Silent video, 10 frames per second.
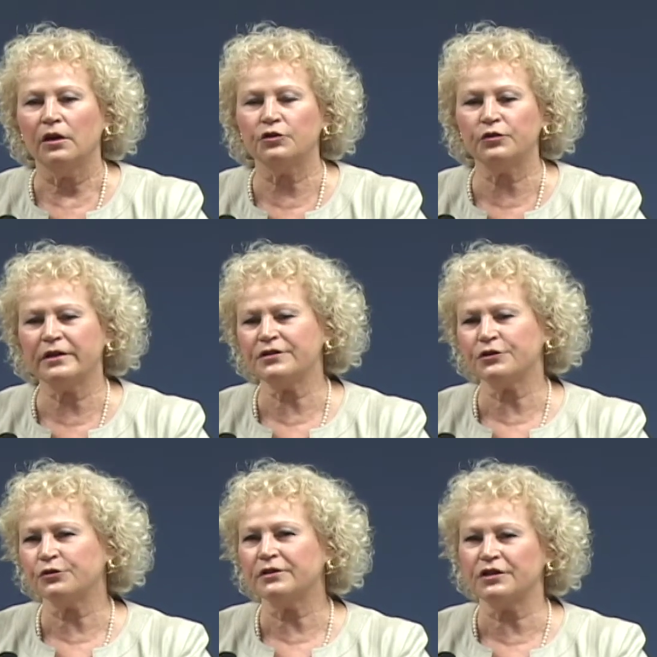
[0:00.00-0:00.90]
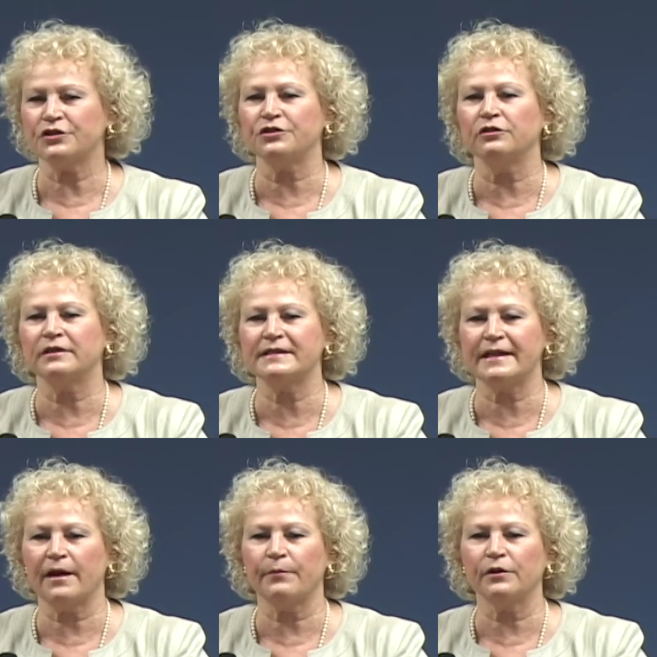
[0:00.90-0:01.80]
Here's a traditional
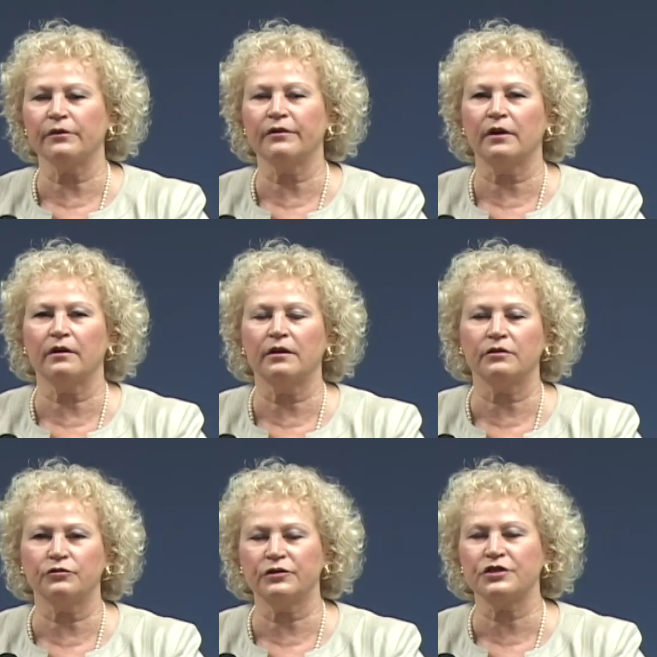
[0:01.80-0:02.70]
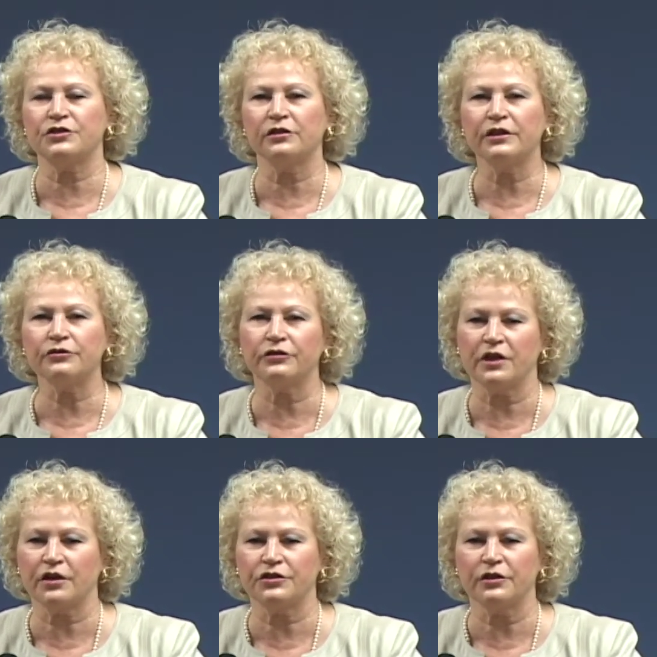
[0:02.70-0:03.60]
example of a traditional
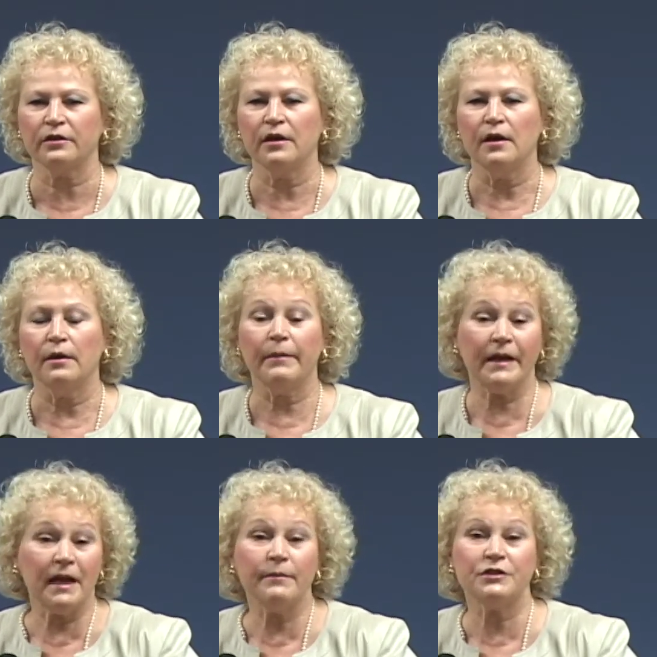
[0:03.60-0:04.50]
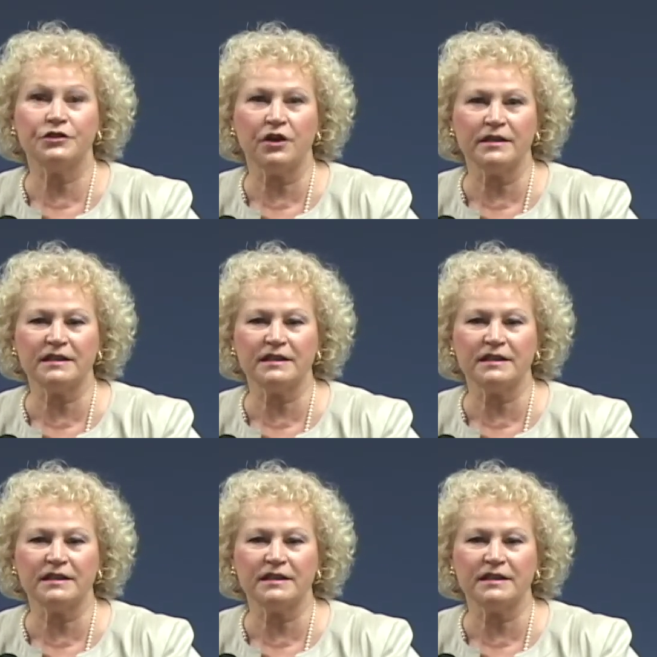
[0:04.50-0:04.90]
introduction. My name is John